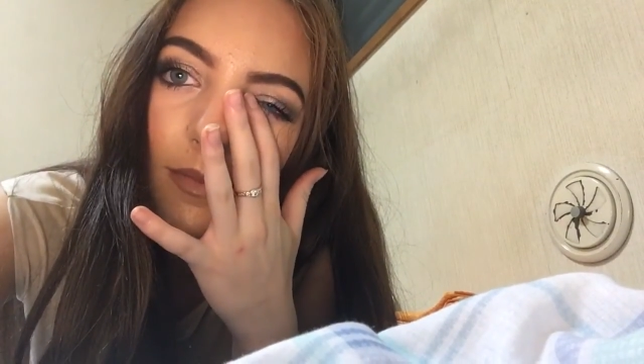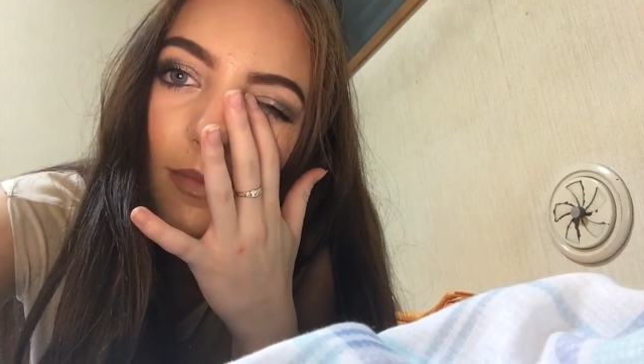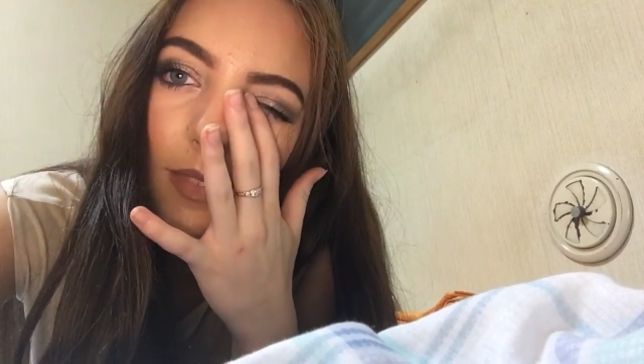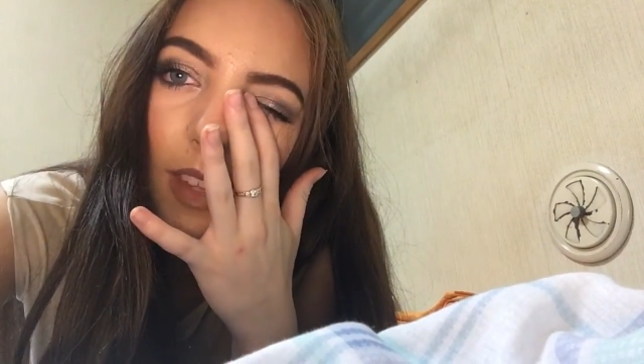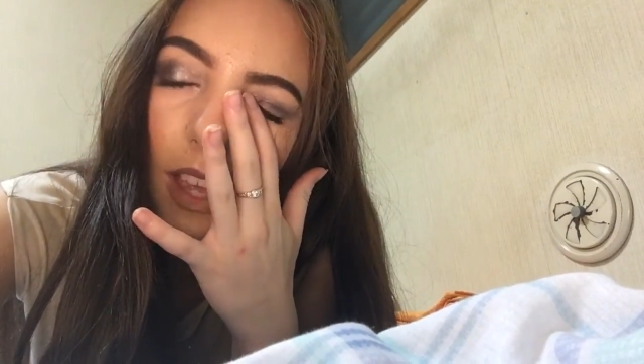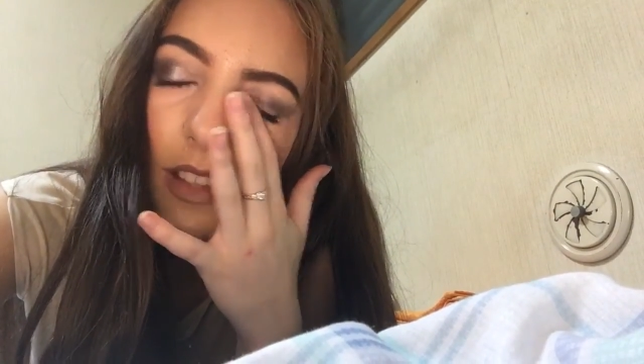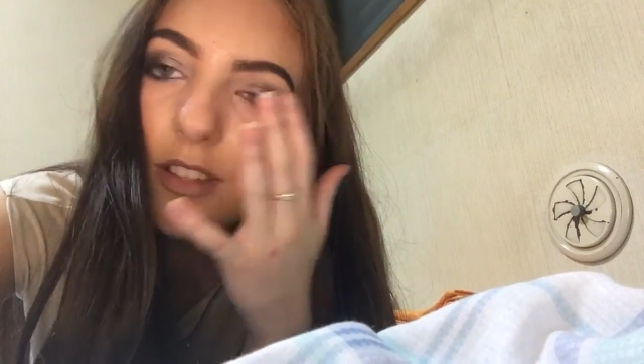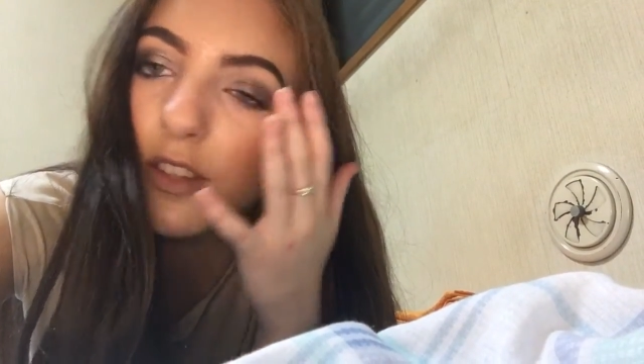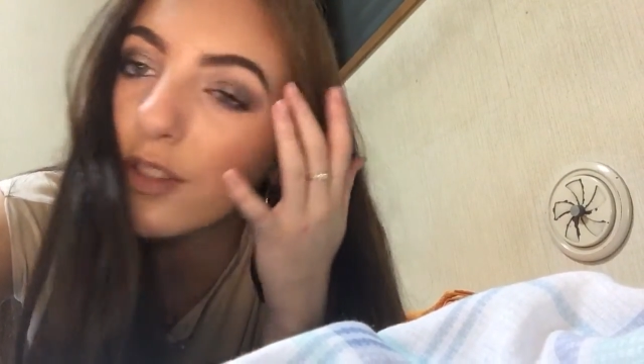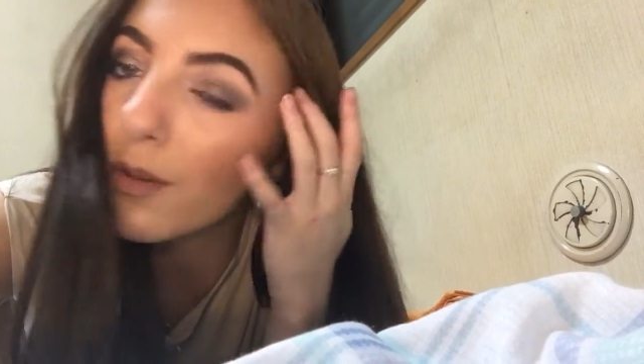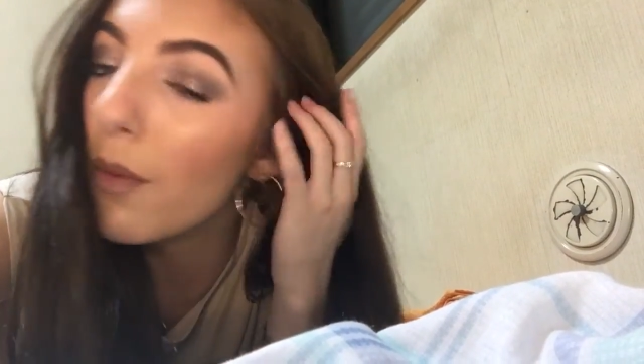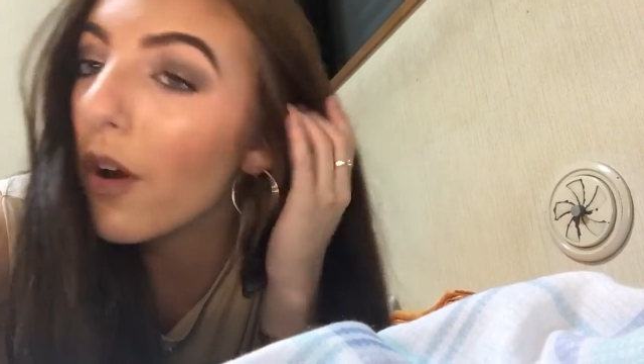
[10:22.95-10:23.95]
yeah, so
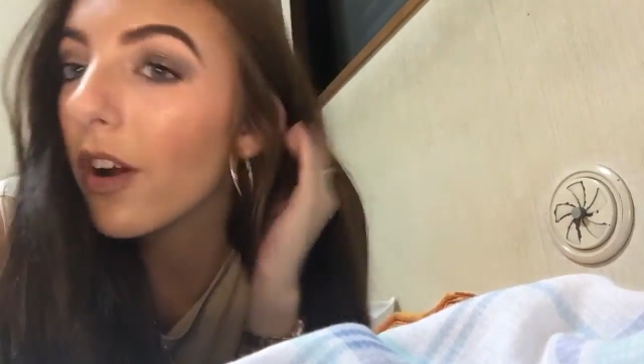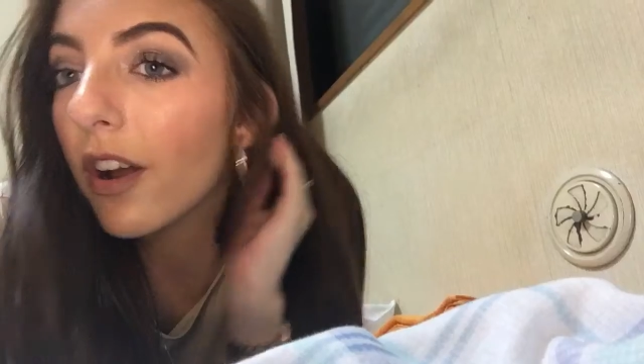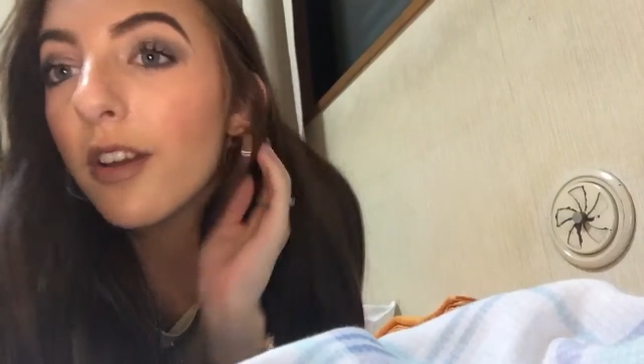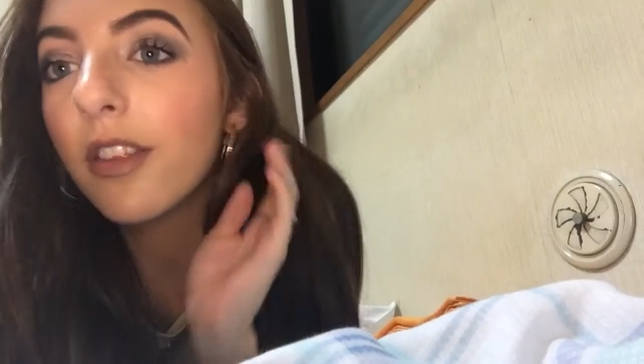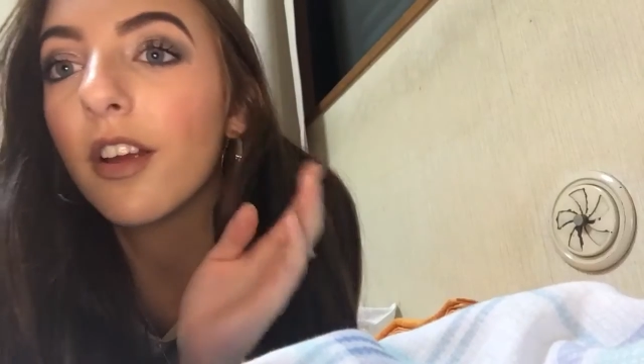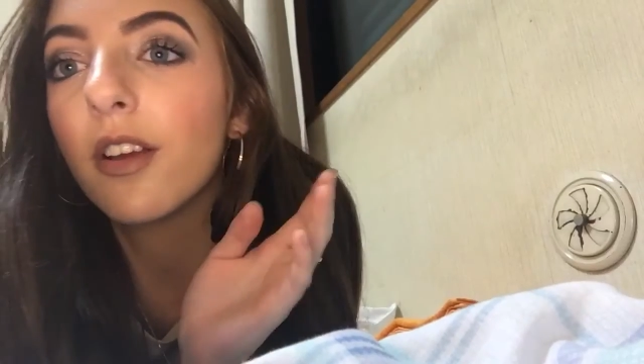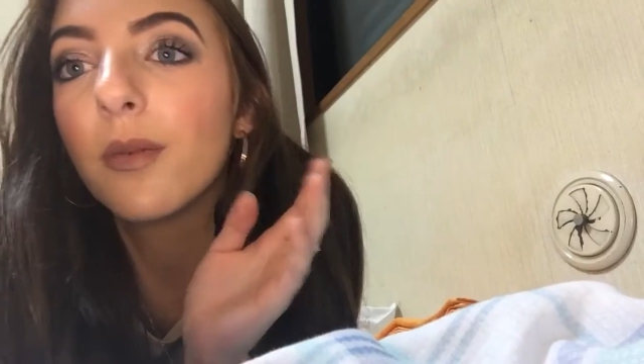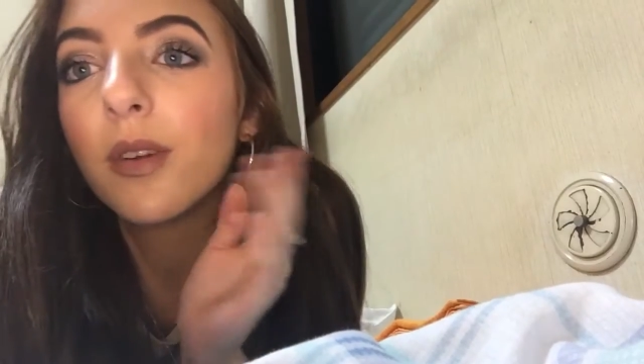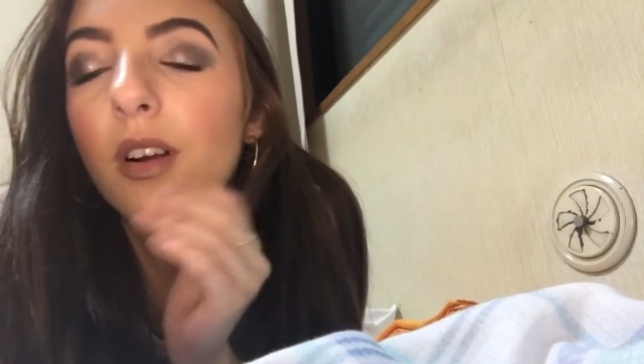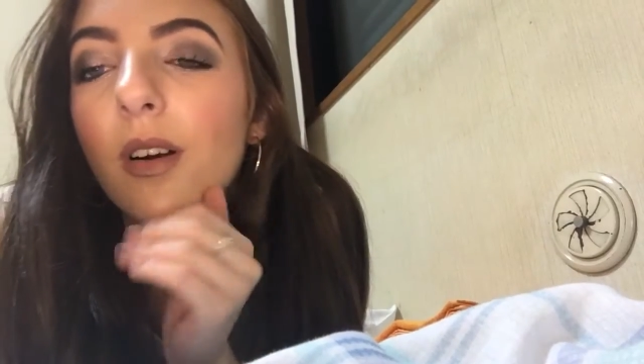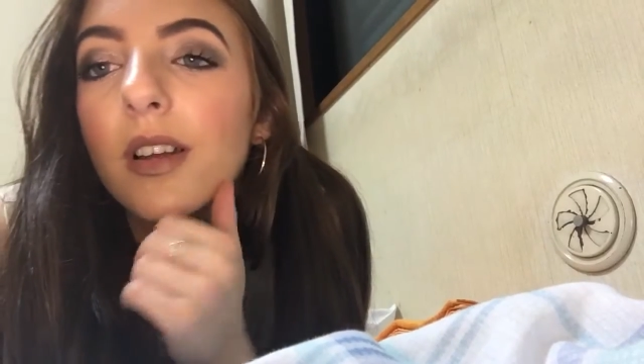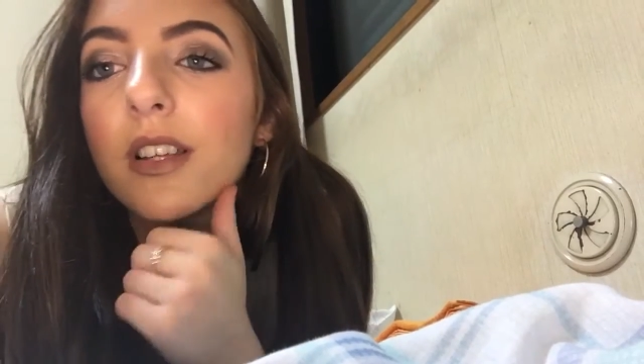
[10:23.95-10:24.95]
tomorrow though we're
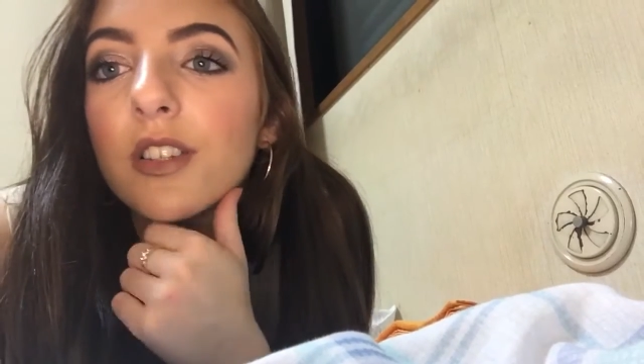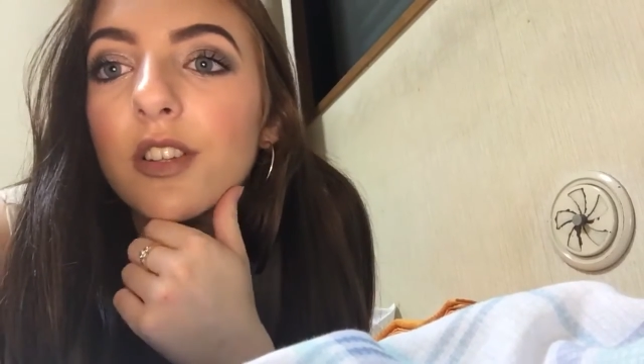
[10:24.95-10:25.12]
going